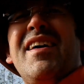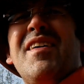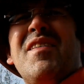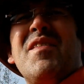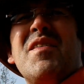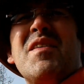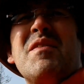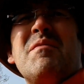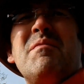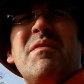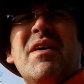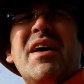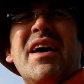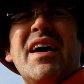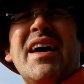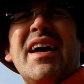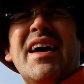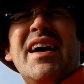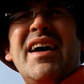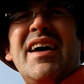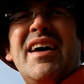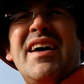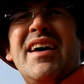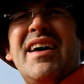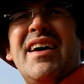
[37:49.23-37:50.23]
with
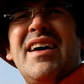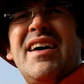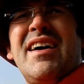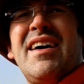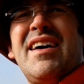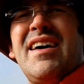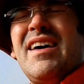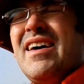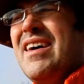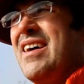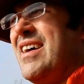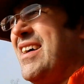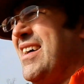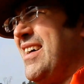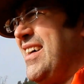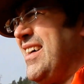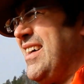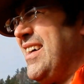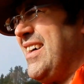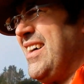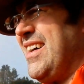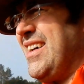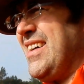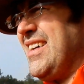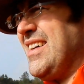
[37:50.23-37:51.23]
my
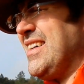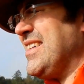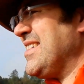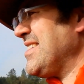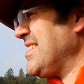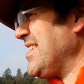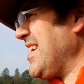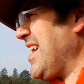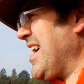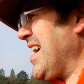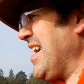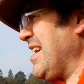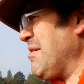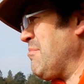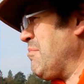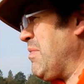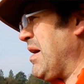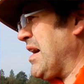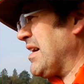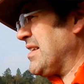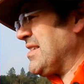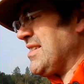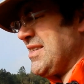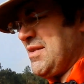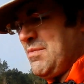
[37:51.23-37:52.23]
slightly
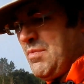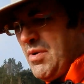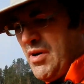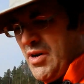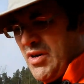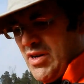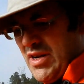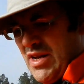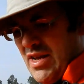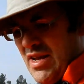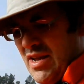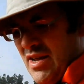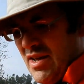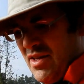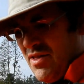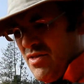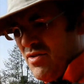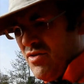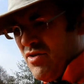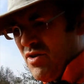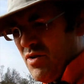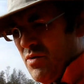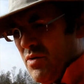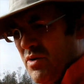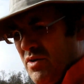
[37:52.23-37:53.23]
battered body, I
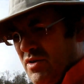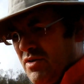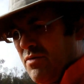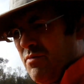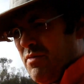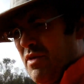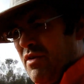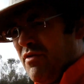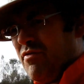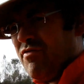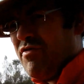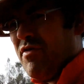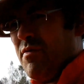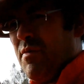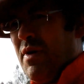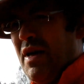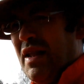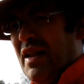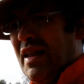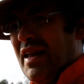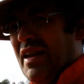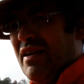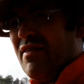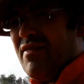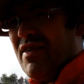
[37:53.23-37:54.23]
thought I want something
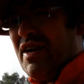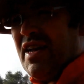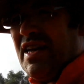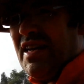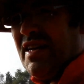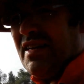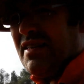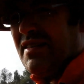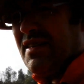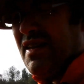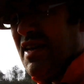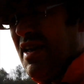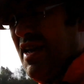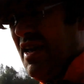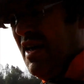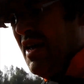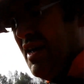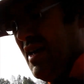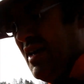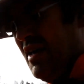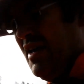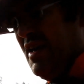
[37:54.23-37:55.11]
familiar and easy.